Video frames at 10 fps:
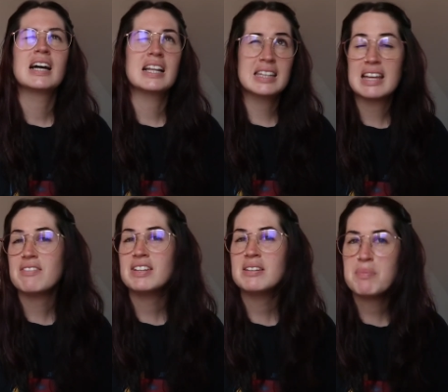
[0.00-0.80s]

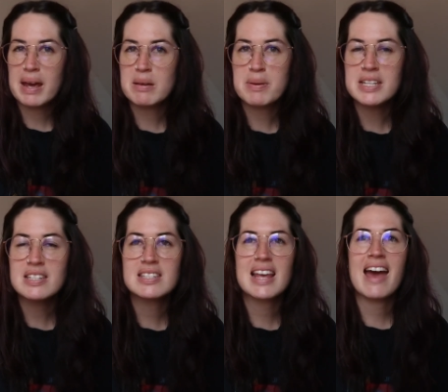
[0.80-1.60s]
11
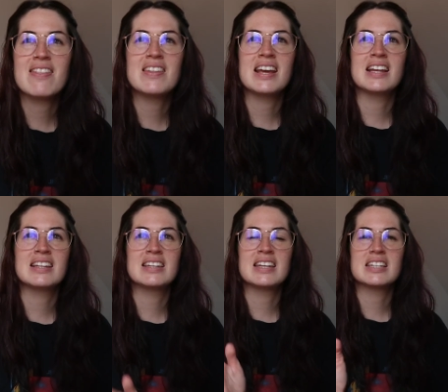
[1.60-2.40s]
papers and
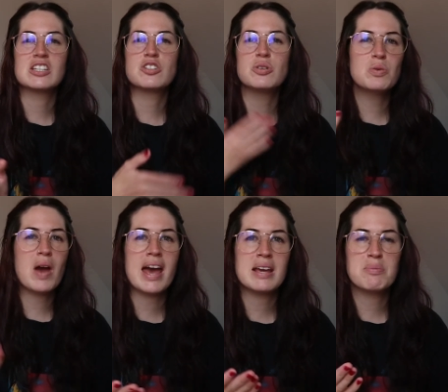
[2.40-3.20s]
then
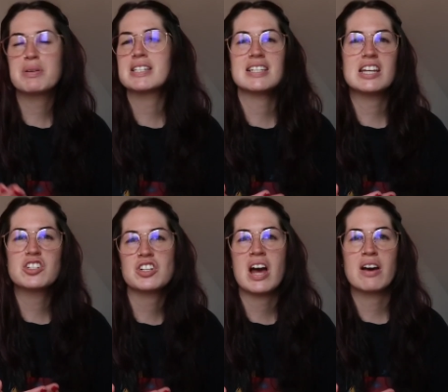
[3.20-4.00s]
do a
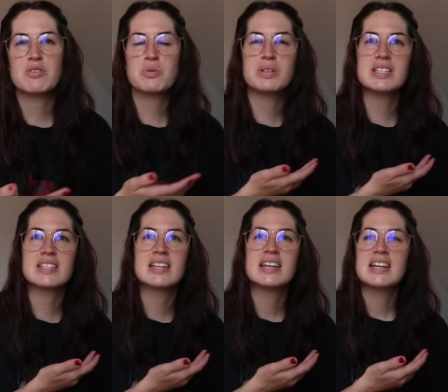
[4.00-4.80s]
presentation
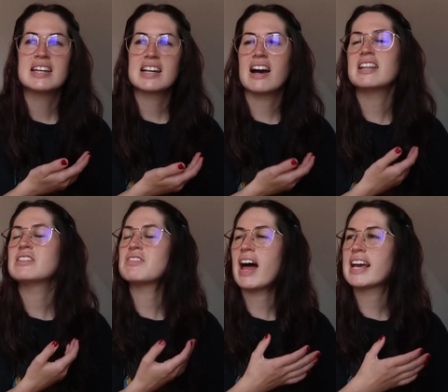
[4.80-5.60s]
afterwards kind
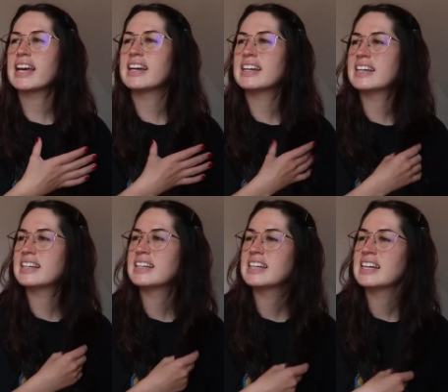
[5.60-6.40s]
of like
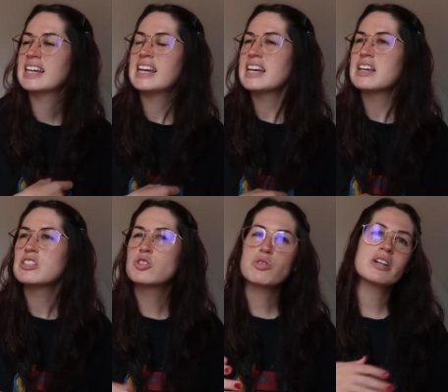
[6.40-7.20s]
a
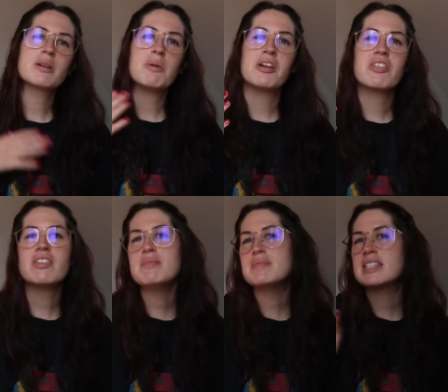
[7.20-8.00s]
drawing upon
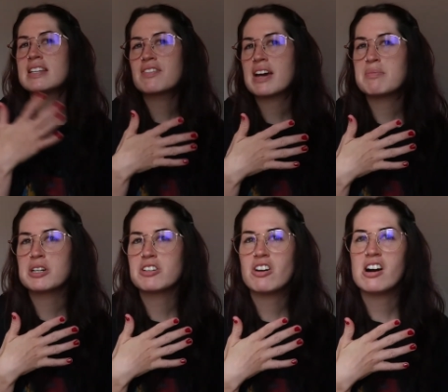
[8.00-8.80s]
themes that have come
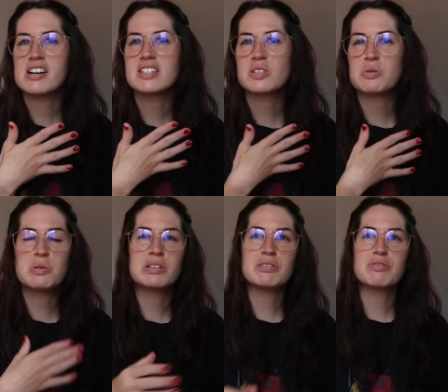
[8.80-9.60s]
across
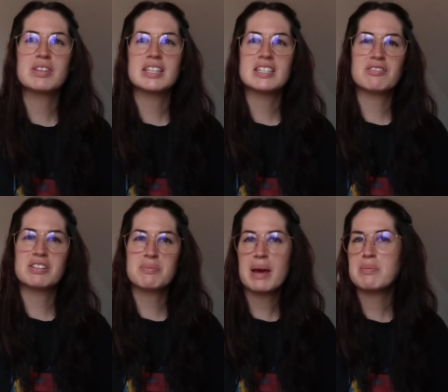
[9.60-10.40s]
all of the
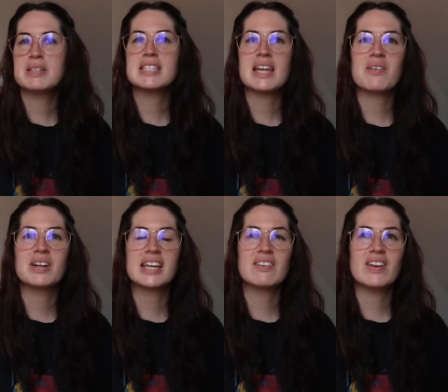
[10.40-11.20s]
different papers that
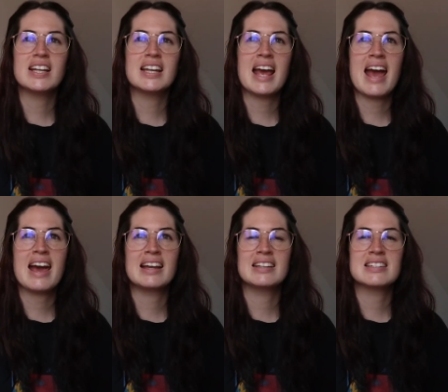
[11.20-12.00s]
were given,
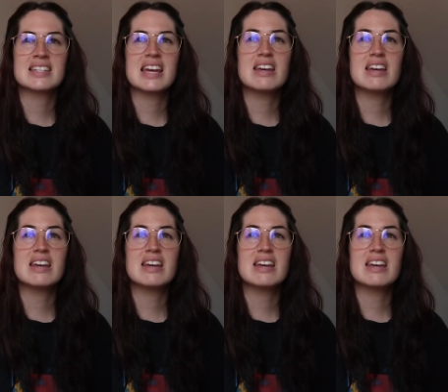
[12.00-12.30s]
and